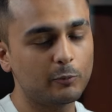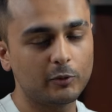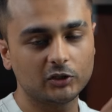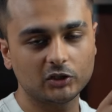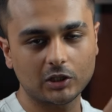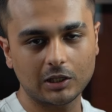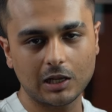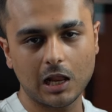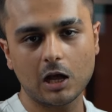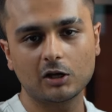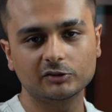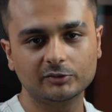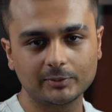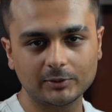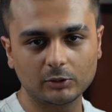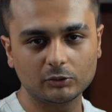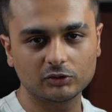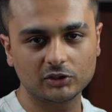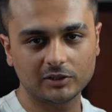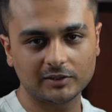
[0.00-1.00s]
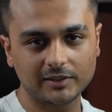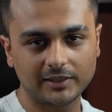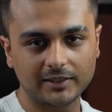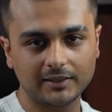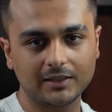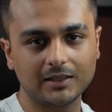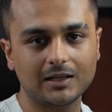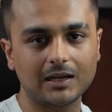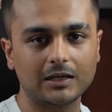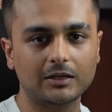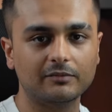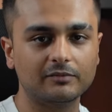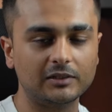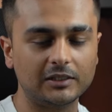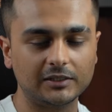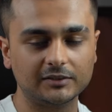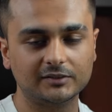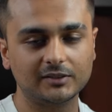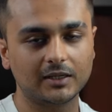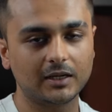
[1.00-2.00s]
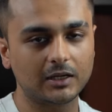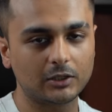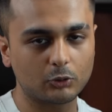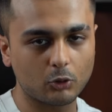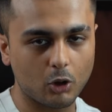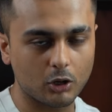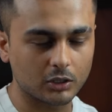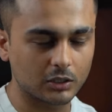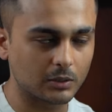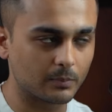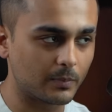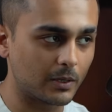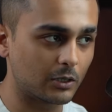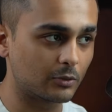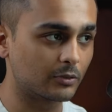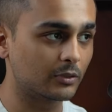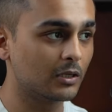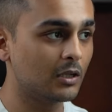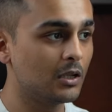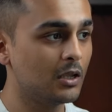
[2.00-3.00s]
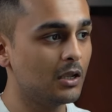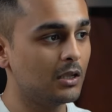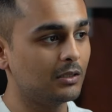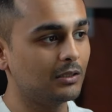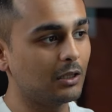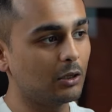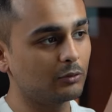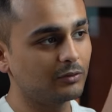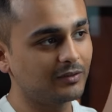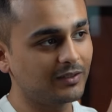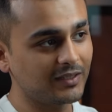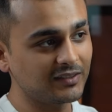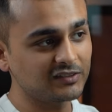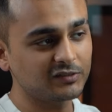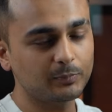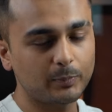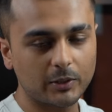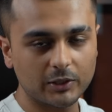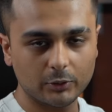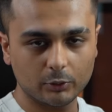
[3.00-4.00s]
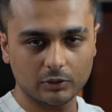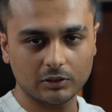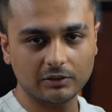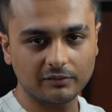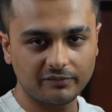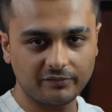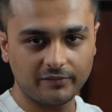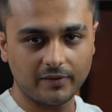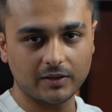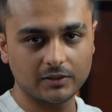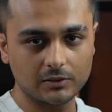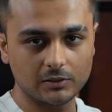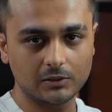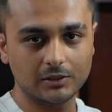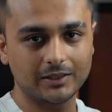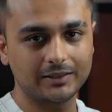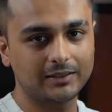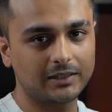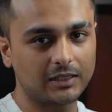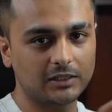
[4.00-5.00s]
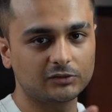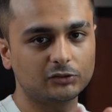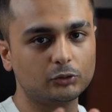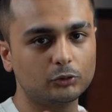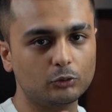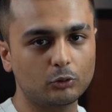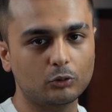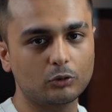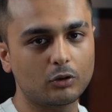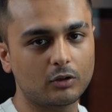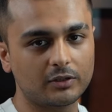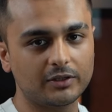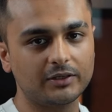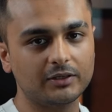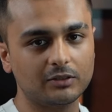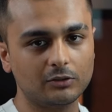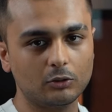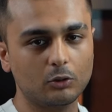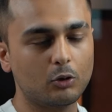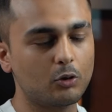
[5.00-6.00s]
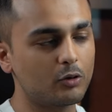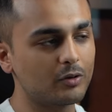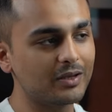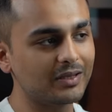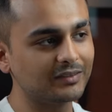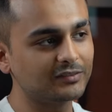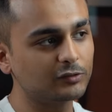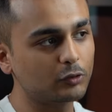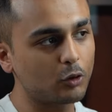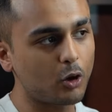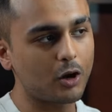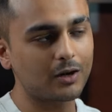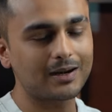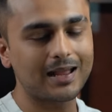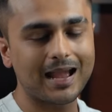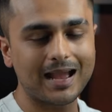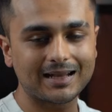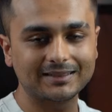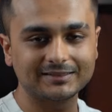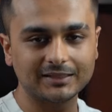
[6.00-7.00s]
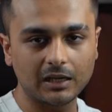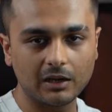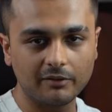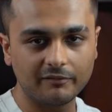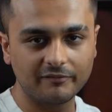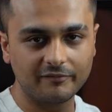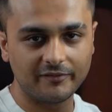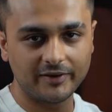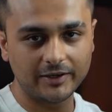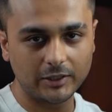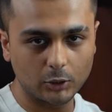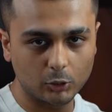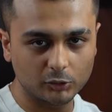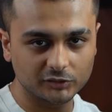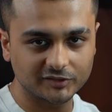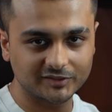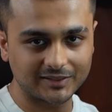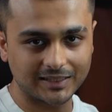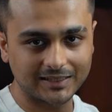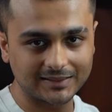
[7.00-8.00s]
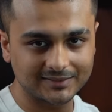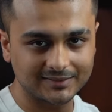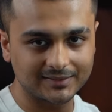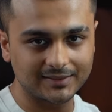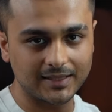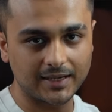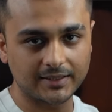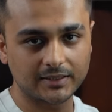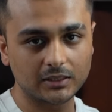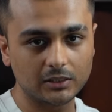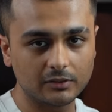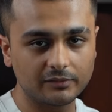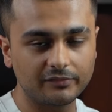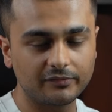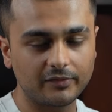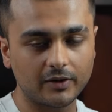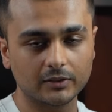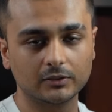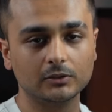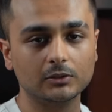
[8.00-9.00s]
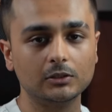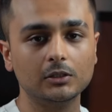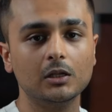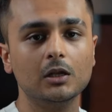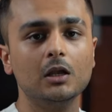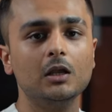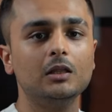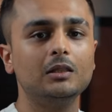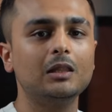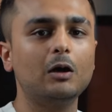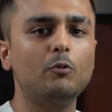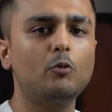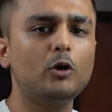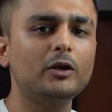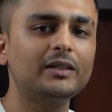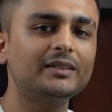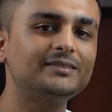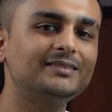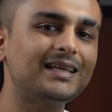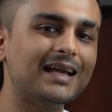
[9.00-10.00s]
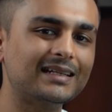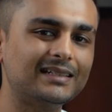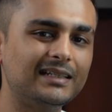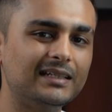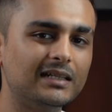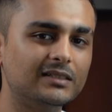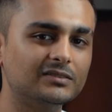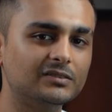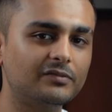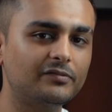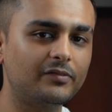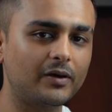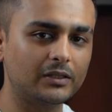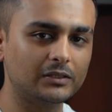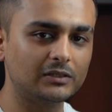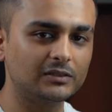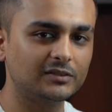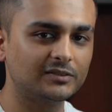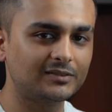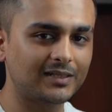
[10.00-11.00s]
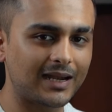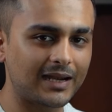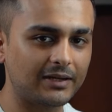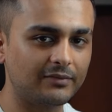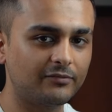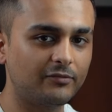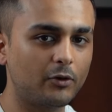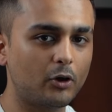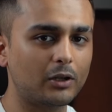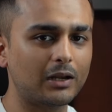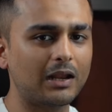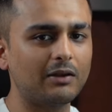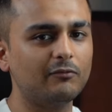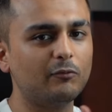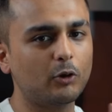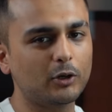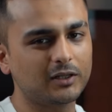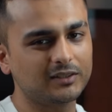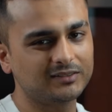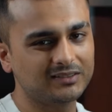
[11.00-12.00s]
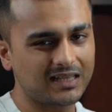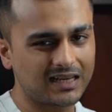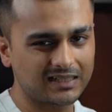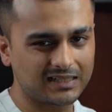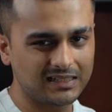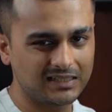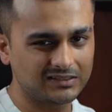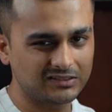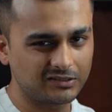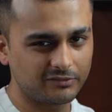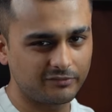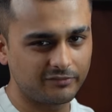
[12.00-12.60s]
which allows me to generate the kind of leads that I talked about. Now, this particular funnel, in case you don't already know, is called as a video sales letter funnel. Now, what exactly does a funnel stand for, and what exactly is a